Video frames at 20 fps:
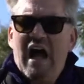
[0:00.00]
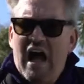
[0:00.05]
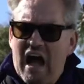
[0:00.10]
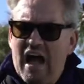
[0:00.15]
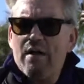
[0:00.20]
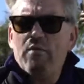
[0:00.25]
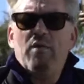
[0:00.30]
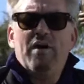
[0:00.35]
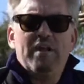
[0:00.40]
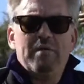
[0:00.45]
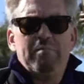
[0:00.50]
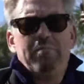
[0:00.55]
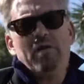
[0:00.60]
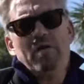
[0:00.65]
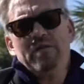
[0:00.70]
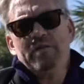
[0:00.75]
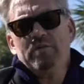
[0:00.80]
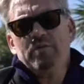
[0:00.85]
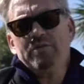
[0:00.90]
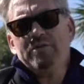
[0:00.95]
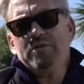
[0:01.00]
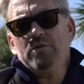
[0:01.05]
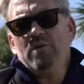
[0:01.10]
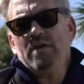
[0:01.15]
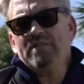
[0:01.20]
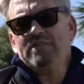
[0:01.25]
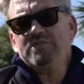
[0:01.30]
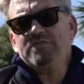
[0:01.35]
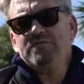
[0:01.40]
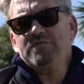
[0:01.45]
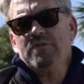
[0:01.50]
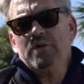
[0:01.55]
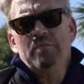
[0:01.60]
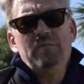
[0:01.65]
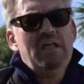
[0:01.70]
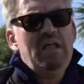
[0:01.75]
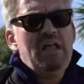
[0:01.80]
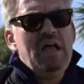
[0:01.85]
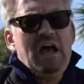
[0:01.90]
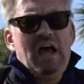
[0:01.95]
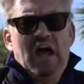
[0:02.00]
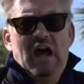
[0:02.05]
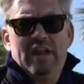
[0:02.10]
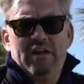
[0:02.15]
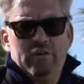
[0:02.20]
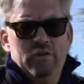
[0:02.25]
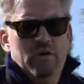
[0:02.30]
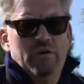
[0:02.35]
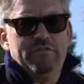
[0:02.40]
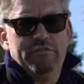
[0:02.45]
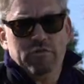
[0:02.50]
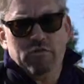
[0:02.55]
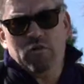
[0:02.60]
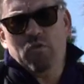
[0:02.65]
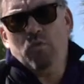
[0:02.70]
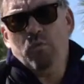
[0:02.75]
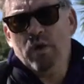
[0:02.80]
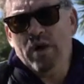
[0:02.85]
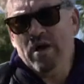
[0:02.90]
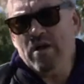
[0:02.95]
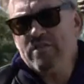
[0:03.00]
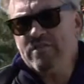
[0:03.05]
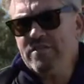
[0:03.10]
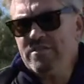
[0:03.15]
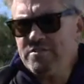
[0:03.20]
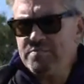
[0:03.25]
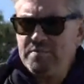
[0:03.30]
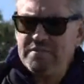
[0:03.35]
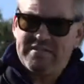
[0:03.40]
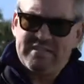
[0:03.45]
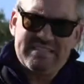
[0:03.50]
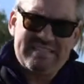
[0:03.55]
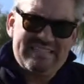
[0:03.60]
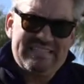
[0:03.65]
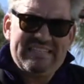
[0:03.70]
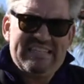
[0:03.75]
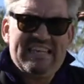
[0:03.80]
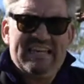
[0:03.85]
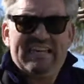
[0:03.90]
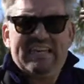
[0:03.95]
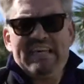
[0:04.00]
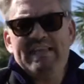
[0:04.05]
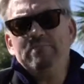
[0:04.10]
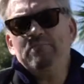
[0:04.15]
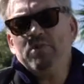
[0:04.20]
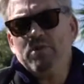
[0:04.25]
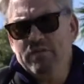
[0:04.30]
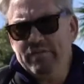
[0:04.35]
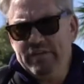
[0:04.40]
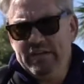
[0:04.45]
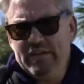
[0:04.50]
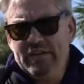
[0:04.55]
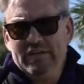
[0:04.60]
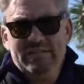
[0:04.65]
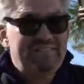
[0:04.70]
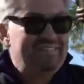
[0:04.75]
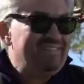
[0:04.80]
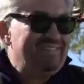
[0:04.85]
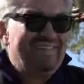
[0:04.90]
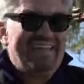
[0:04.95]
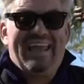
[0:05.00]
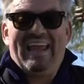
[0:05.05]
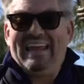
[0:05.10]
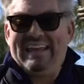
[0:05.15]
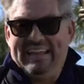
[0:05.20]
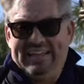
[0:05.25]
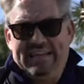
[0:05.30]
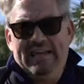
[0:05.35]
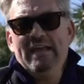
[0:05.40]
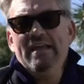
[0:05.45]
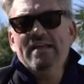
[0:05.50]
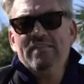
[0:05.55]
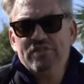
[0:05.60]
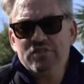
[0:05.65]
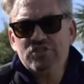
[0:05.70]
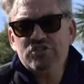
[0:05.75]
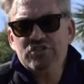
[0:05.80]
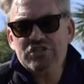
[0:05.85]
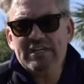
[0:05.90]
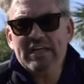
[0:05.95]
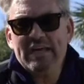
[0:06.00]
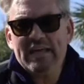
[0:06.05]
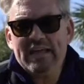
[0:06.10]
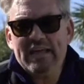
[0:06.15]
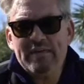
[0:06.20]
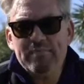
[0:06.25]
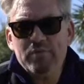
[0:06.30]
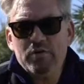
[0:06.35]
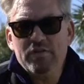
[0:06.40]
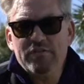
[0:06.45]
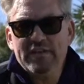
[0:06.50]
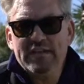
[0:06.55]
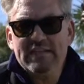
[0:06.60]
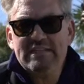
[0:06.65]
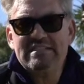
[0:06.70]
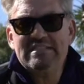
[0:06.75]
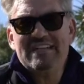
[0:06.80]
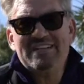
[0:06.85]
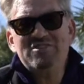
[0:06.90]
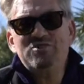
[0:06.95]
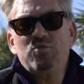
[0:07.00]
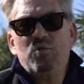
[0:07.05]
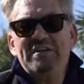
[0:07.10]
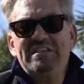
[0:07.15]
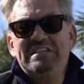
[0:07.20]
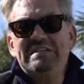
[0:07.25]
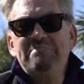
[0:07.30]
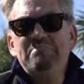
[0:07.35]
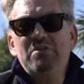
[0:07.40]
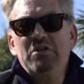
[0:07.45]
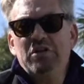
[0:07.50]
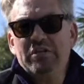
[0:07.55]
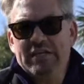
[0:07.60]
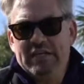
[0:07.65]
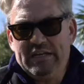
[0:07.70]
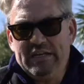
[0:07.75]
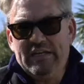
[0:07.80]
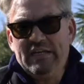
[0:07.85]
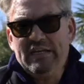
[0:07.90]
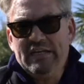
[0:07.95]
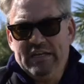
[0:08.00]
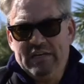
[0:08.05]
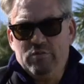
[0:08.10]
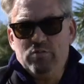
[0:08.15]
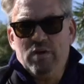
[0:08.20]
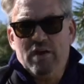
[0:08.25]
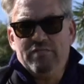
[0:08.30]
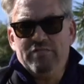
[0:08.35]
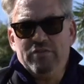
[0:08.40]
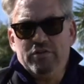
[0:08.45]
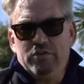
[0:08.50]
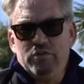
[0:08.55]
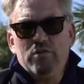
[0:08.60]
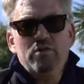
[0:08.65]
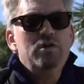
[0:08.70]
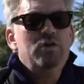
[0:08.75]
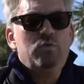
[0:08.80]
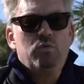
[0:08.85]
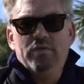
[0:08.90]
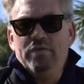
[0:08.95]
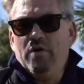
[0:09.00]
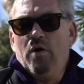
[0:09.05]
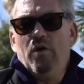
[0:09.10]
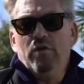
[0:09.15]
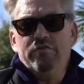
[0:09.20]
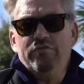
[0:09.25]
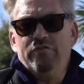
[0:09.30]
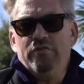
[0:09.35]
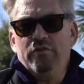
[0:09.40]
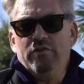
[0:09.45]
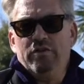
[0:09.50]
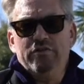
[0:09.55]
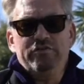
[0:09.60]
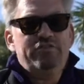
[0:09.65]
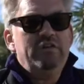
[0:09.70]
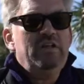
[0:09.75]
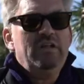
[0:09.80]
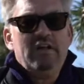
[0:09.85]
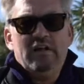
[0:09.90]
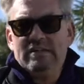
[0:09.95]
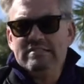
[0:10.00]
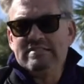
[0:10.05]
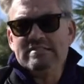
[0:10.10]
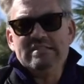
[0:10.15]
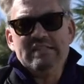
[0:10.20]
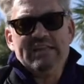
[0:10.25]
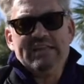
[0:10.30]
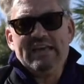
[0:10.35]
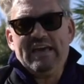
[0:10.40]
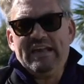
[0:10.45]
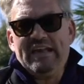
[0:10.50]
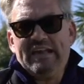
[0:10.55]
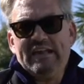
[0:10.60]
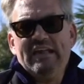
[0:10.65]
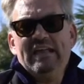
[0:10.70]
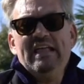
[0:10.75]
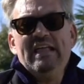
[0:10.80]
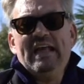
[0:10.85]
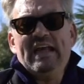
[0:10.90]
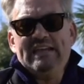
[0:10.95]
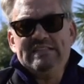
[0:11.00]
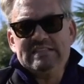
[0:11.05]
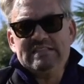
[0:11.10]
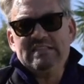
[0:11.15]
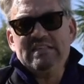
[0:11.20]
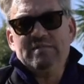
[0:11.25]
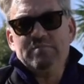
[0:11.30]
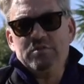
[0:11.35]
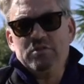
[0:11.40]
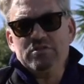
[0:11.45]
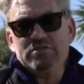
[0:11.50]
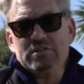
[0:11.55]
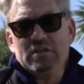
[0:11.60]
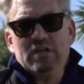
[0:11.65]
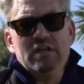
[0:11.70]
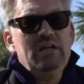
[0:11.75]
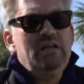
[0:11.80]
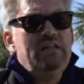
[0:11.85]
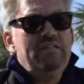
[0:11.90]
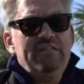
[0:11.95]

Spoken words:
I want to partner with you on this film. I don't know if you're aware of this, but the CNN movie, Katie, the CNN movie has done $20 million in revenue with old footage, a slick edit, and slick music.